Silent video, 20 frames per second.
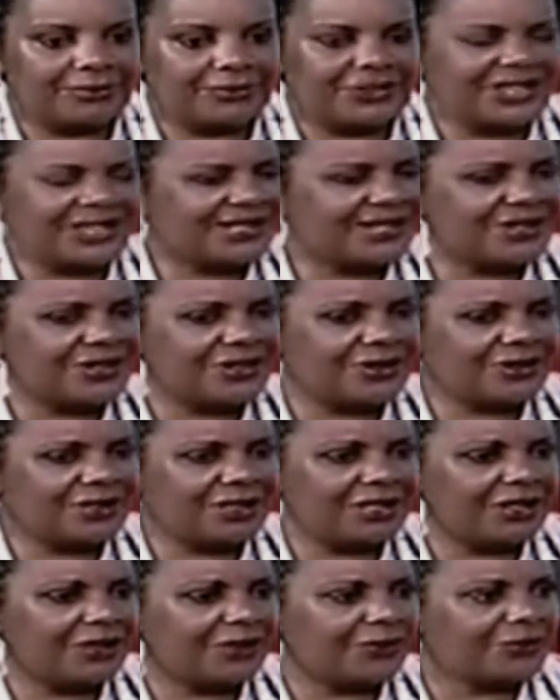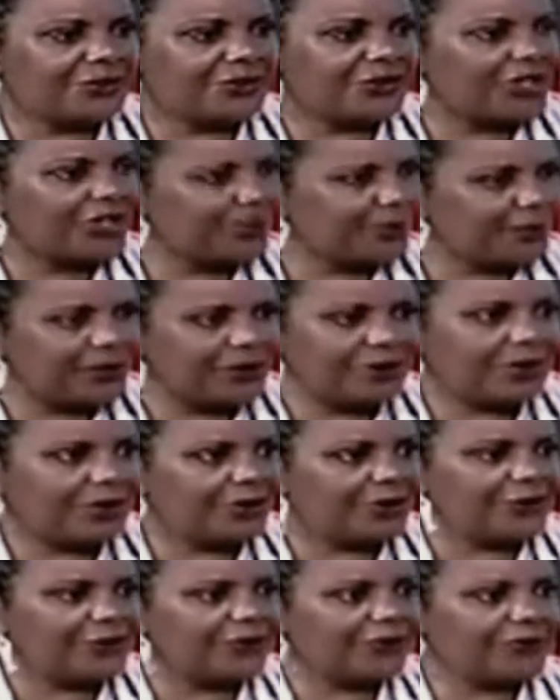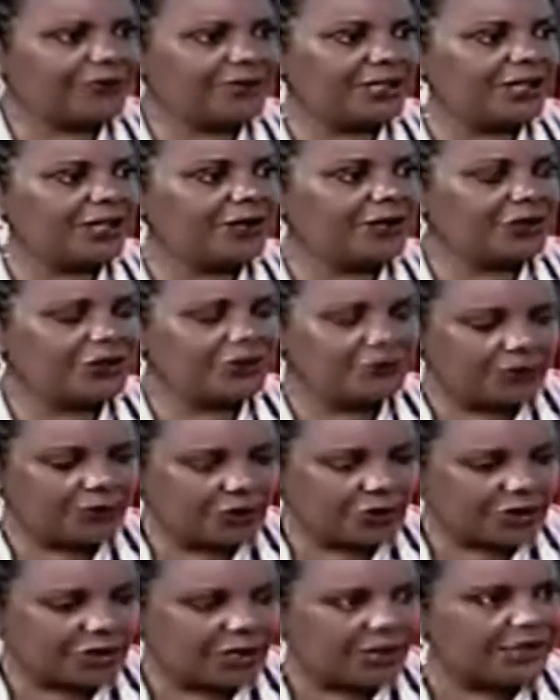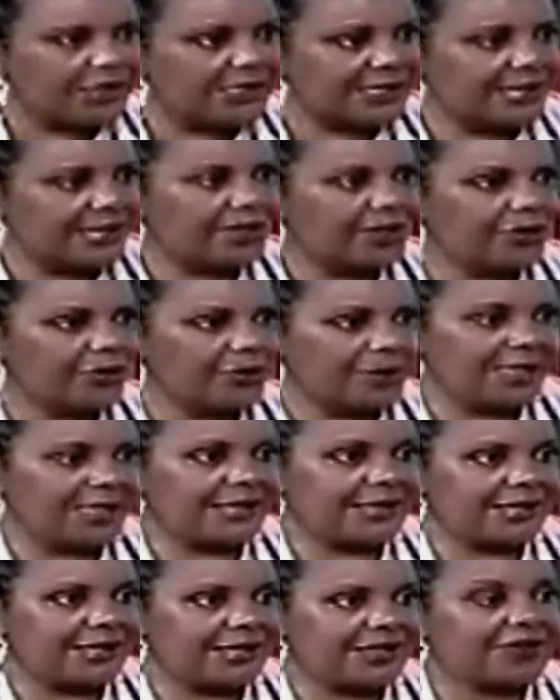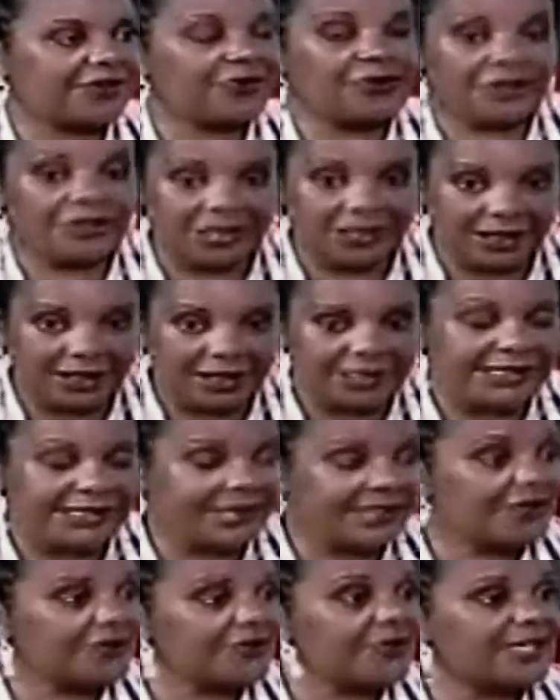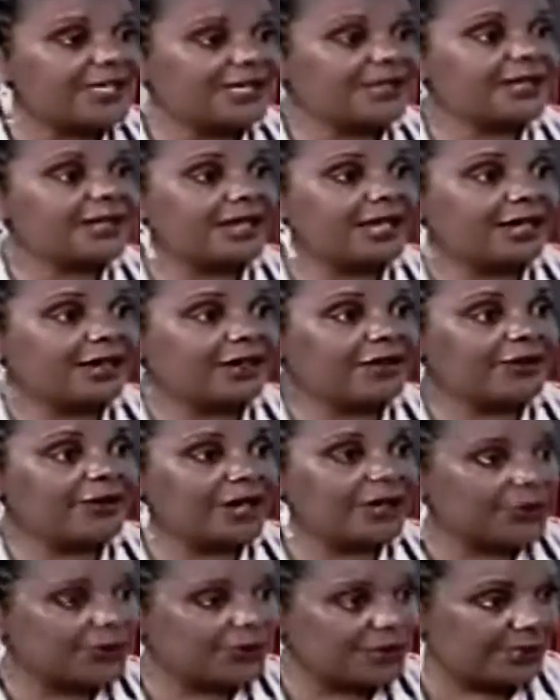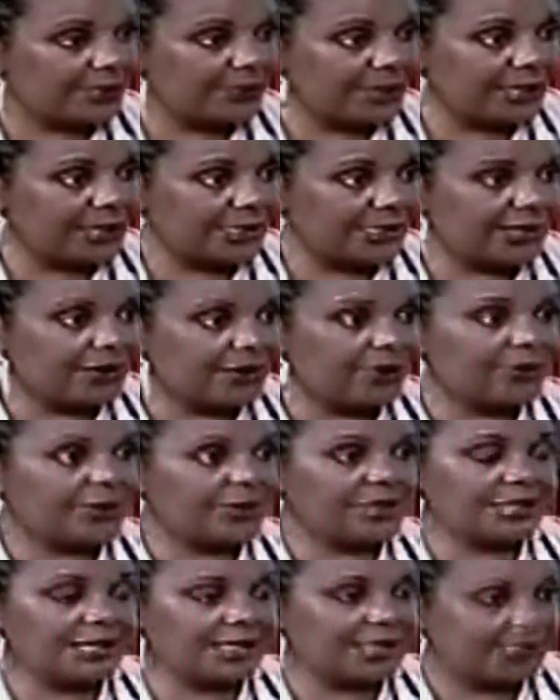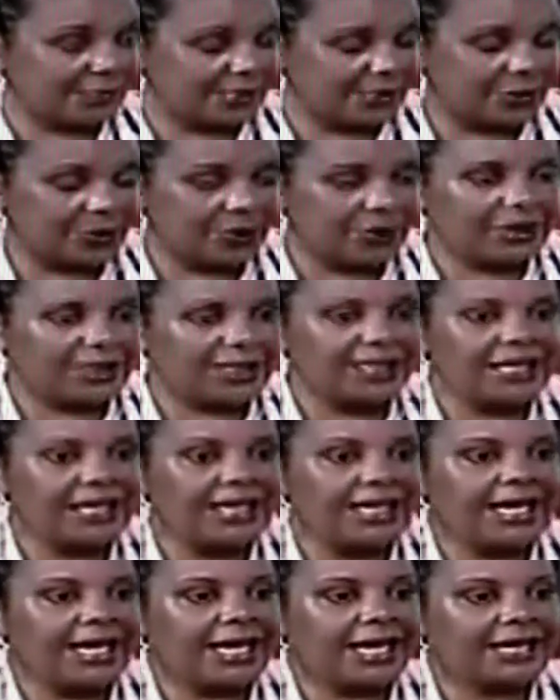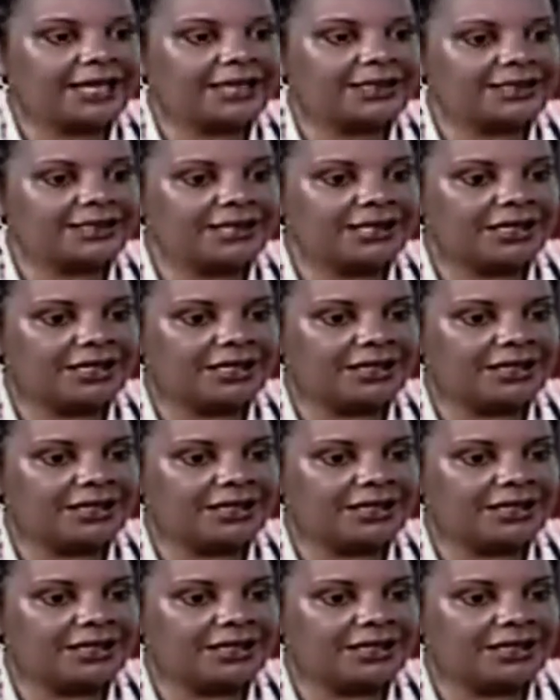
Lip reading: just the treatment of, you got an artist in your midst. The artist is the reason that the records are being sold, and so on, and